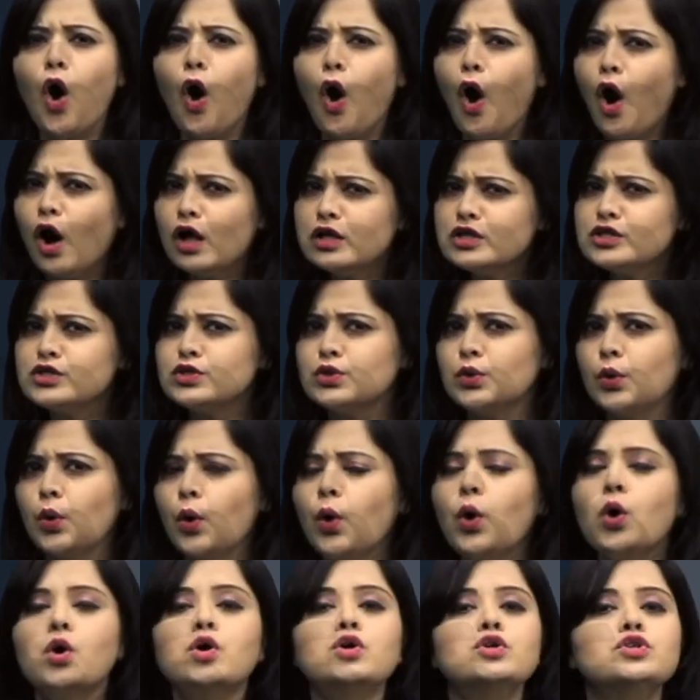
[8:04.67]

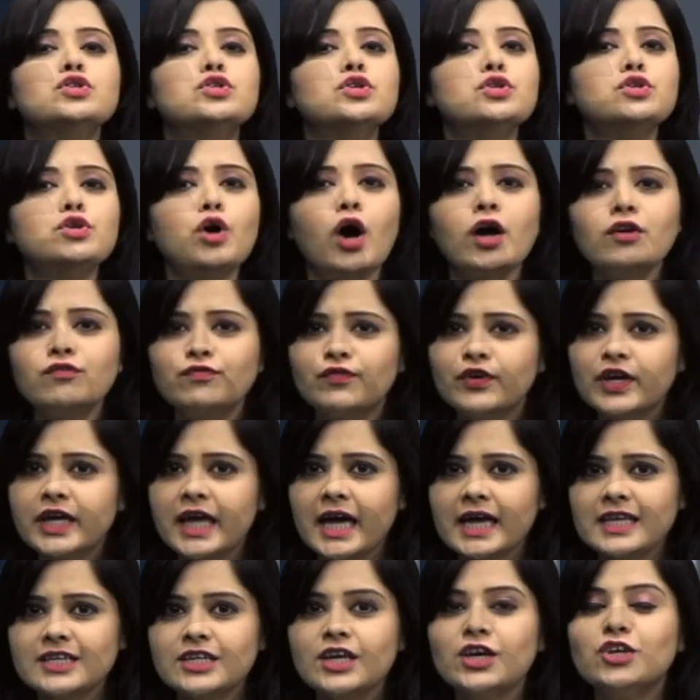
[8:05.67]
Also, do not
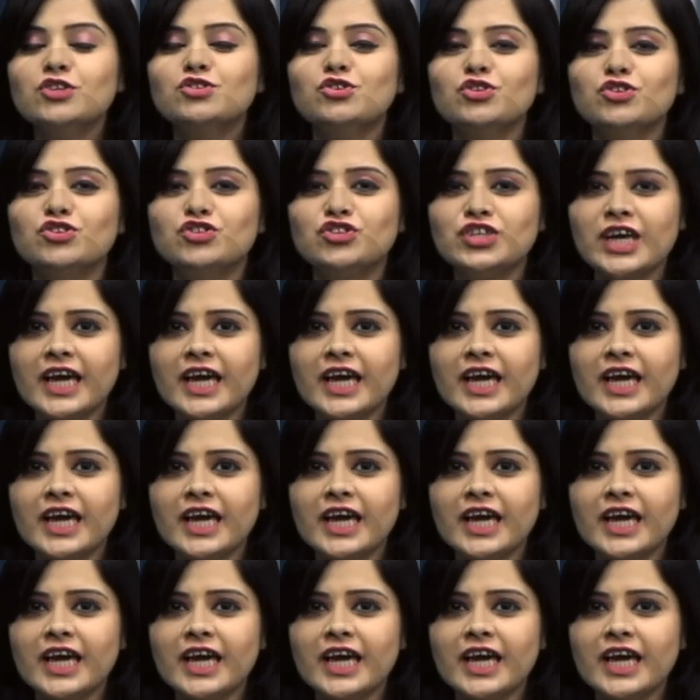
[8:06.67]
forget to